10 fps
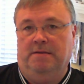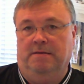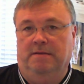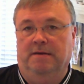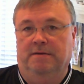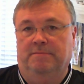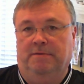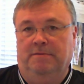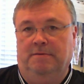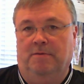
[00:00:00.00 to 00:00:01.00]
to
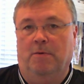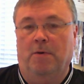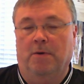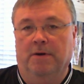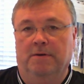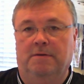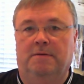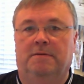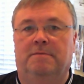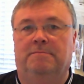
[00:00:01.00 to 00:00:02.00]
them, or
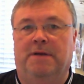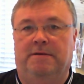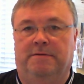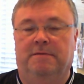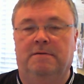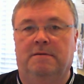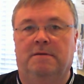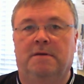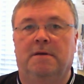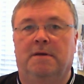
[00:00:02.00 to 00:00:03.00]
better,
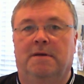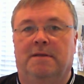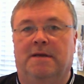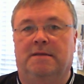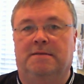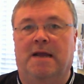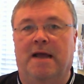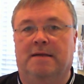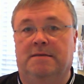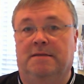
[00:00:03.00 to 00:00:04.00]
that
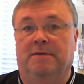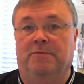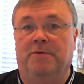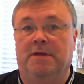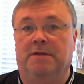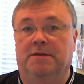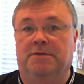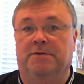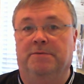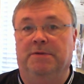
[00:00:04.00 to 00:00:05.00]
tax that we
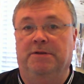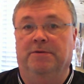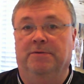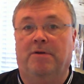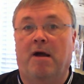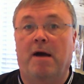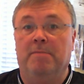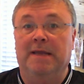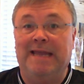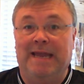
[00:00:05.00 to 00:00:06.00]
determine you're
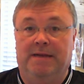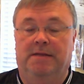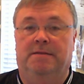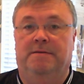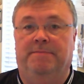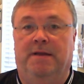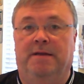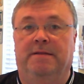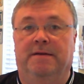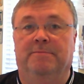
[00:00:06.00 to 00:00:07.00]
obligated to
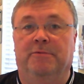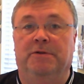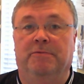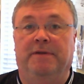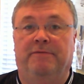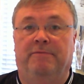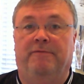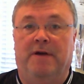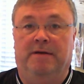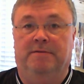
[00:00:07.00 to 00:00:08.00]
pay them when we
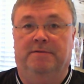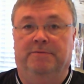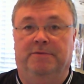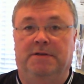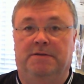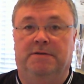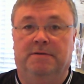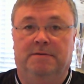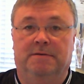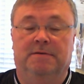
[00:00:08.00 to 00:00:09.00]
file the
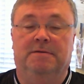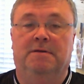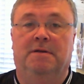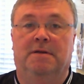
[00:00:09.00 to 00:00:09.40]
return,